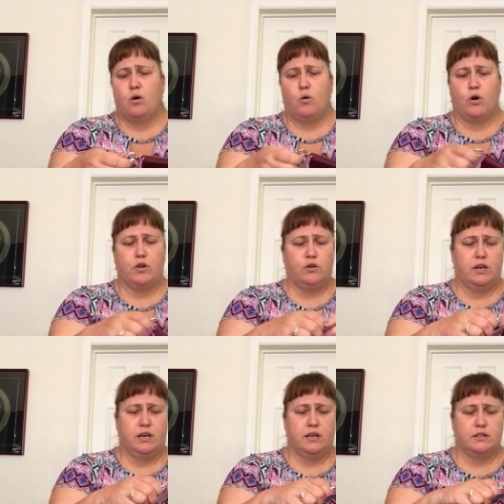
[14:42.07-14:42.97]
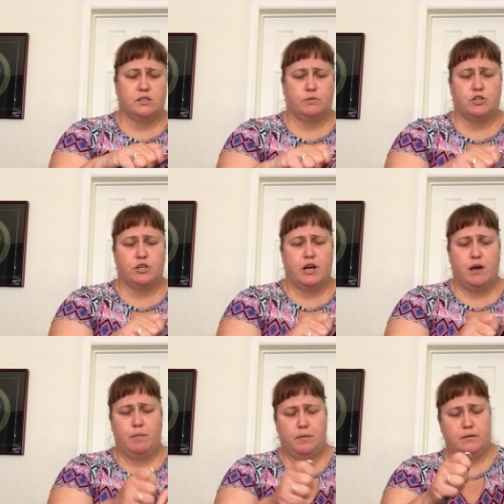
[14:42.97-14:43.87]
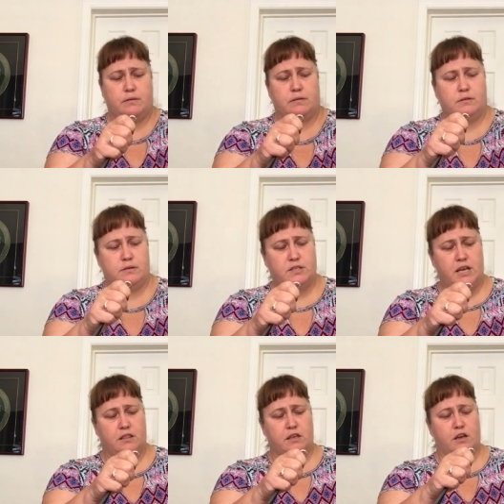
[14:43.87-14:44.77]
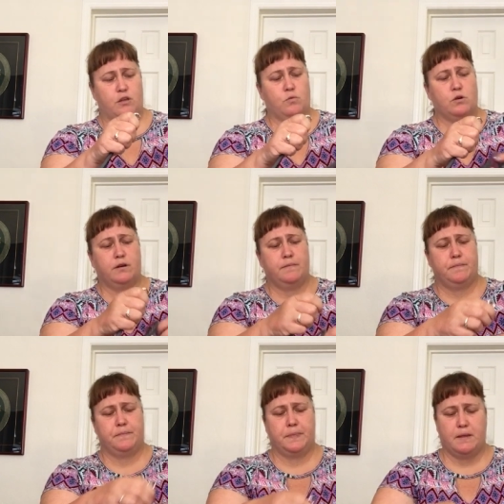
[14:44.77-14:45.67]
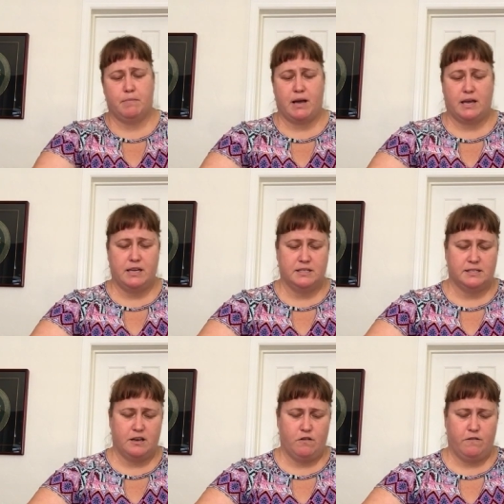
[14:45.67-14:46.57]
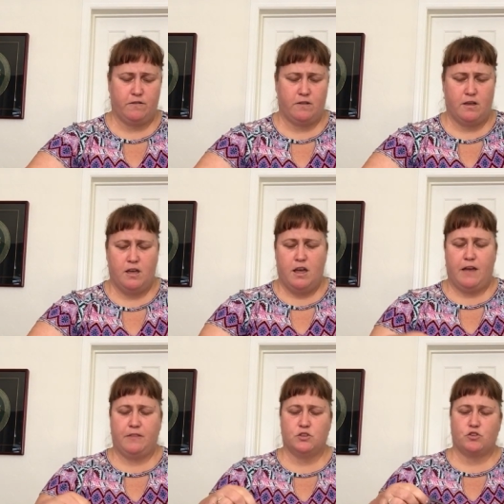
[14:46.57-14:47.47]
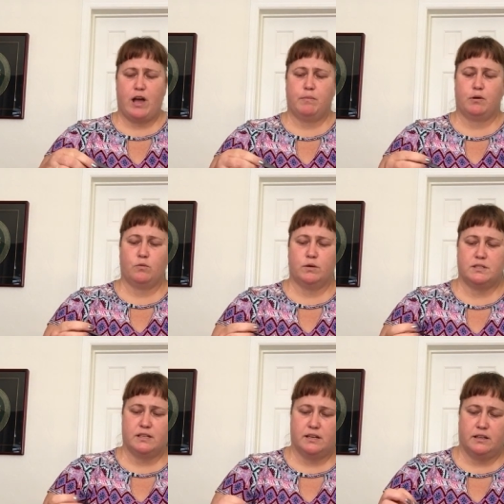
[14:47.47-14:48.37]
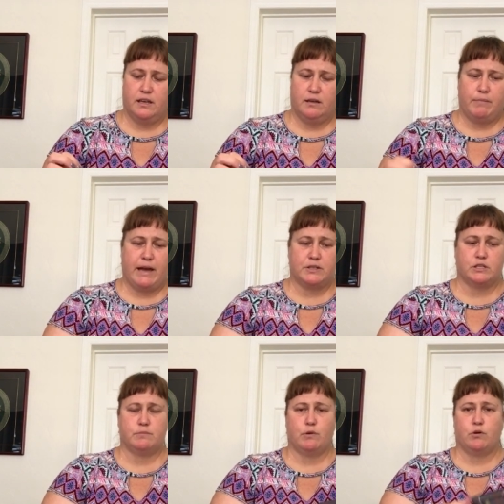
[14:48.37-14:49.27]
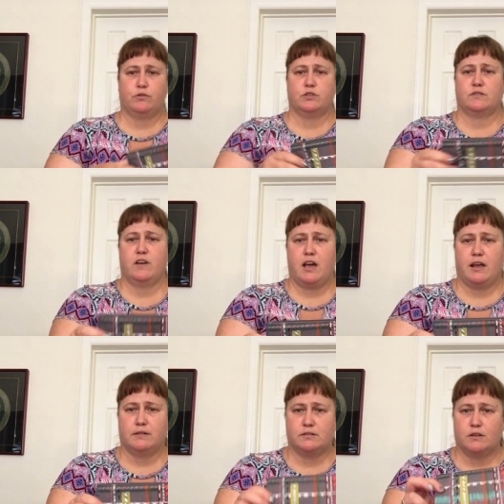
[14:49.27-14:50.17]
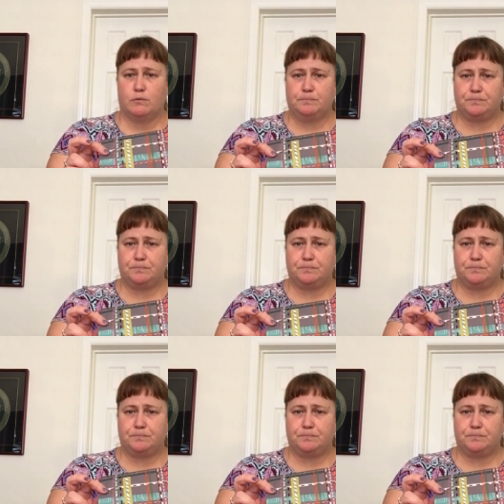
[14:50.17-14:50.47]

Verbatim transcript: or you can switch it up and take the other one by itself. And the strap coincidentally matches both just fine. So